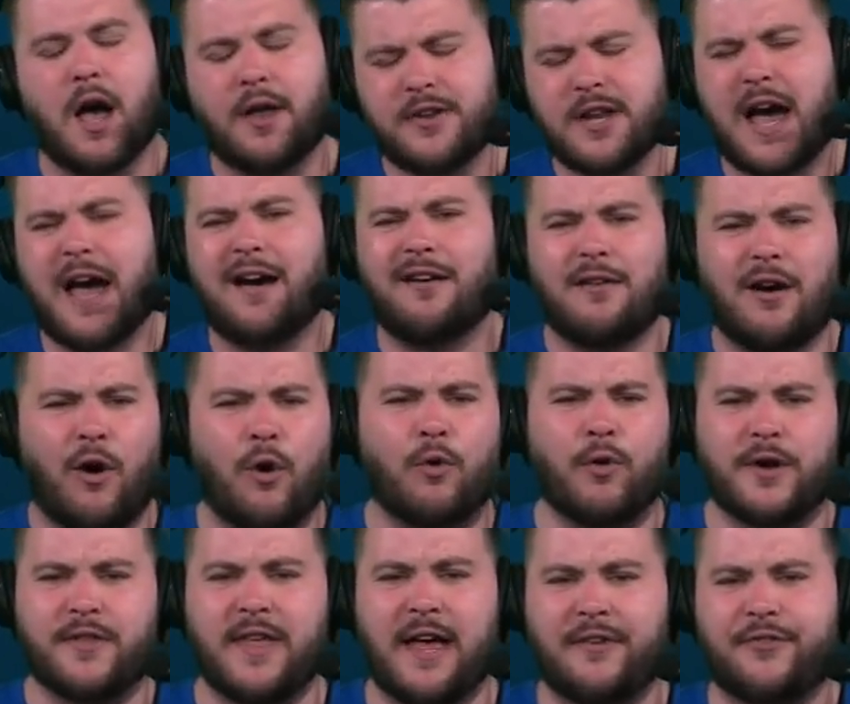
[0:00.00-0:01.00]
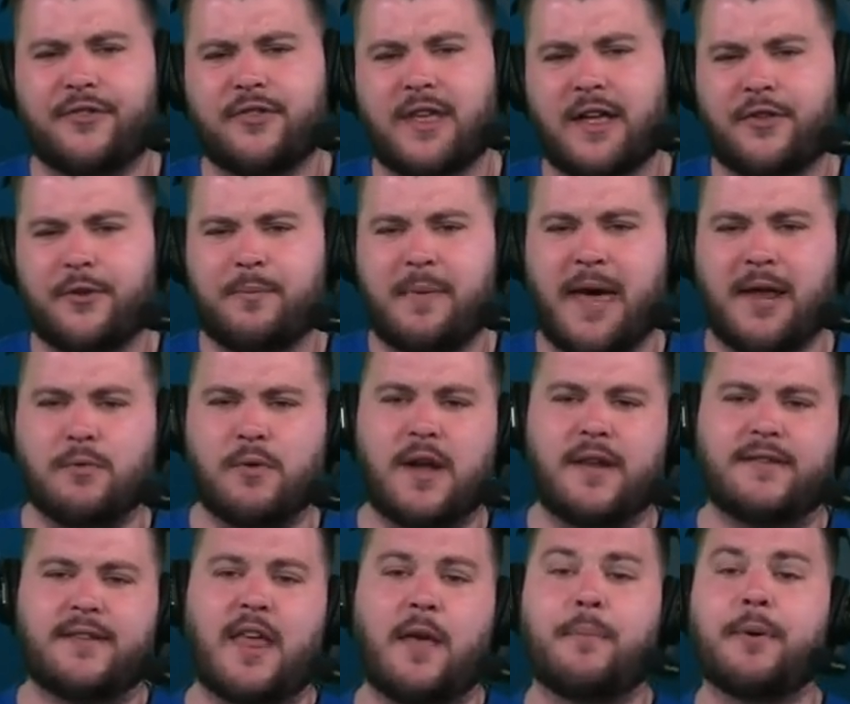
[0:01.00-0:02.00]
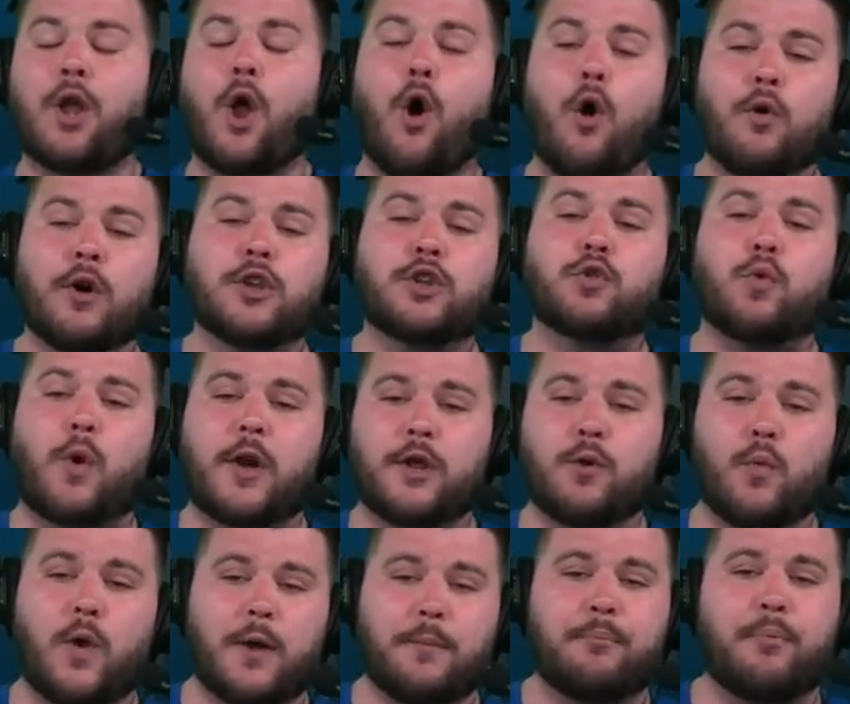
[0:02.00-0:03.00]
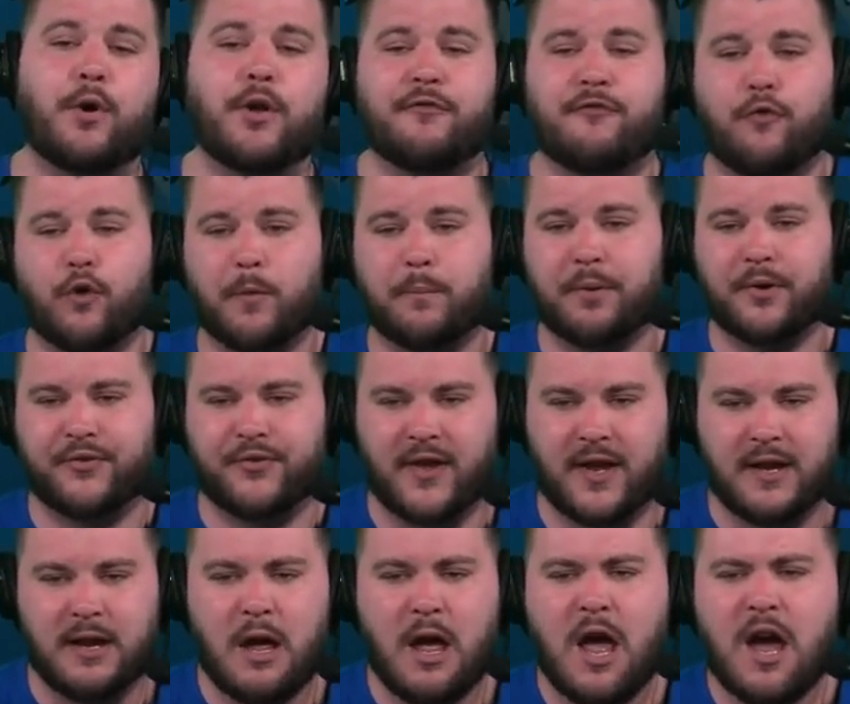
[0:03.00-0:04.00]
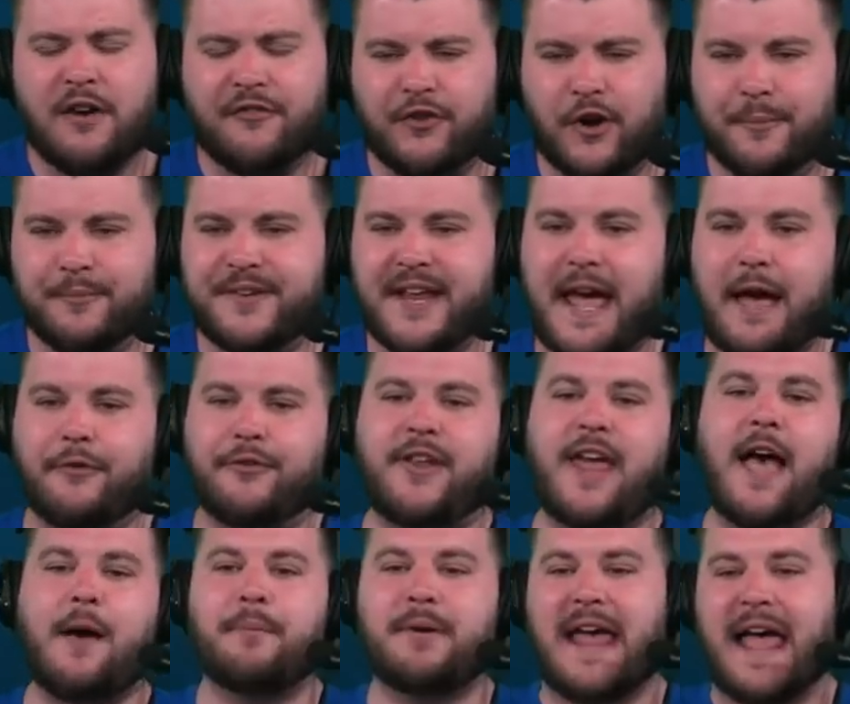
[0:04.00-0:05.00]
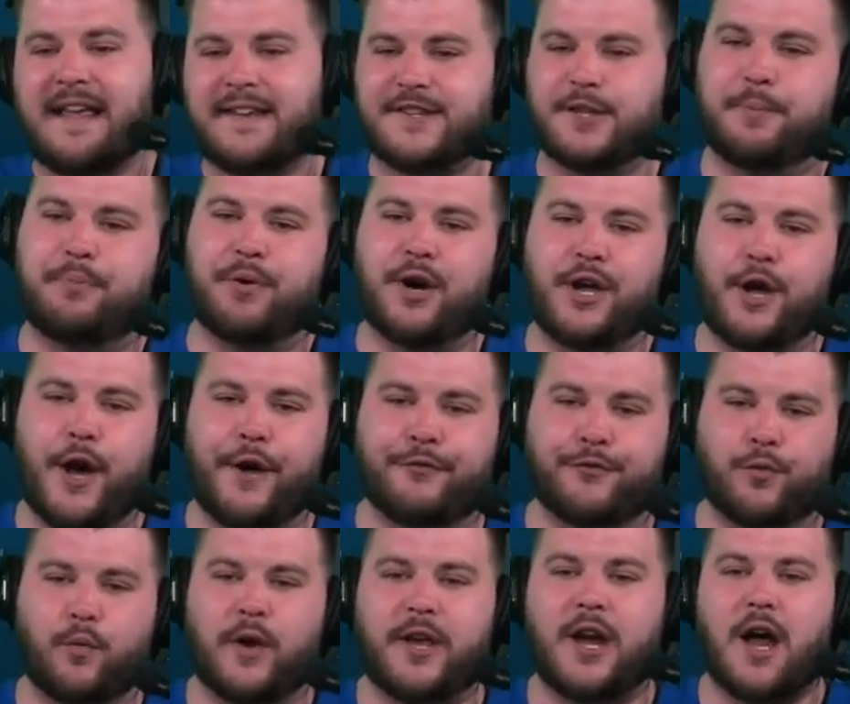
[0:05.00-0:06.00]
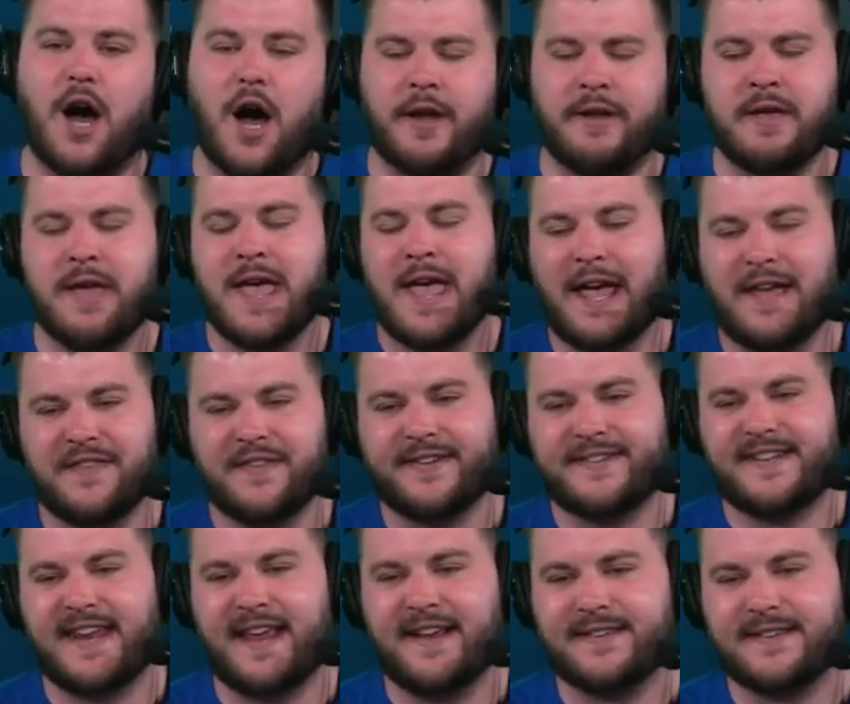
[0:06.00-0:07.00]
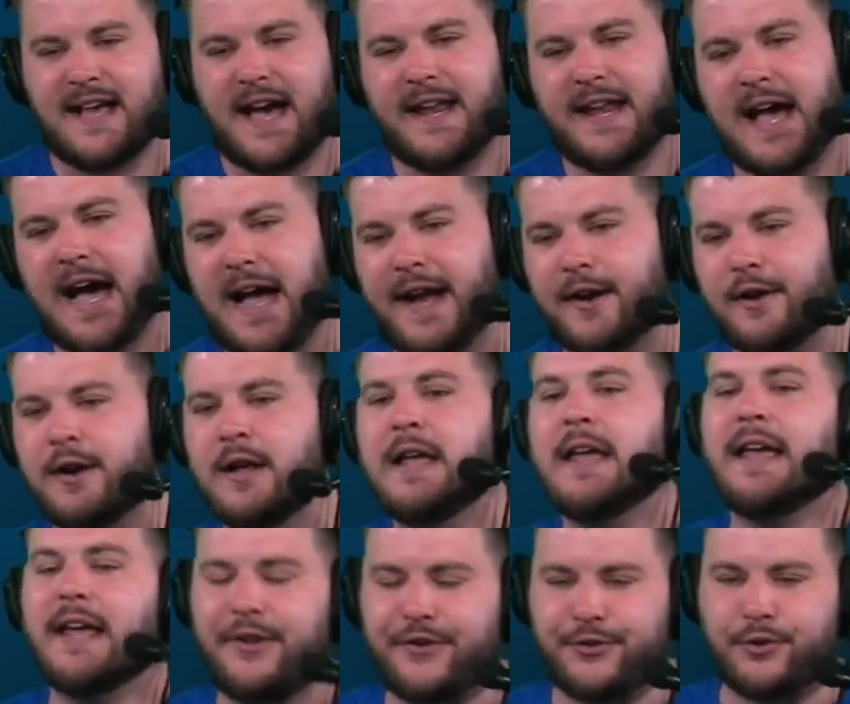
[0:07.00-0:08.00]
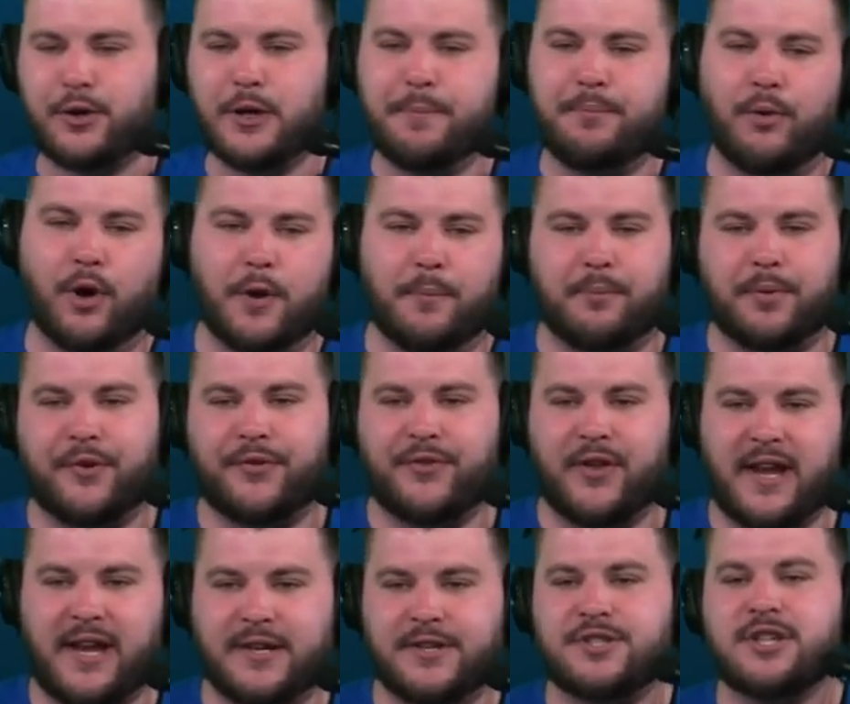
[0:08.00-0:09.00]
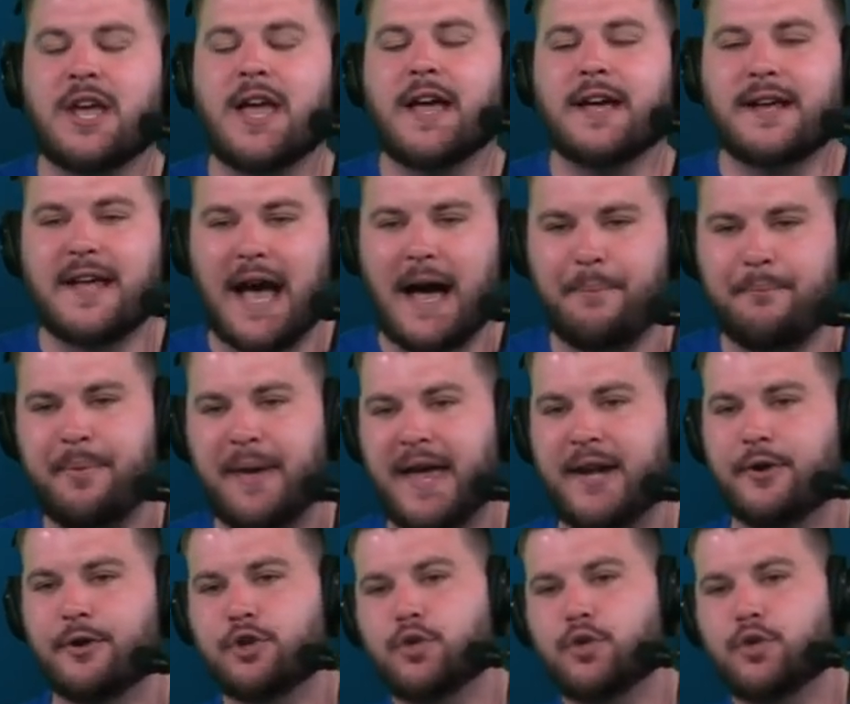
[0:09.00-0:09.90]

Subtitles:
Not only, that's a bad way to say it, but only 21.4% from downtown. But as the playoffs went on and the stakes got higher, his three-point percentage got better.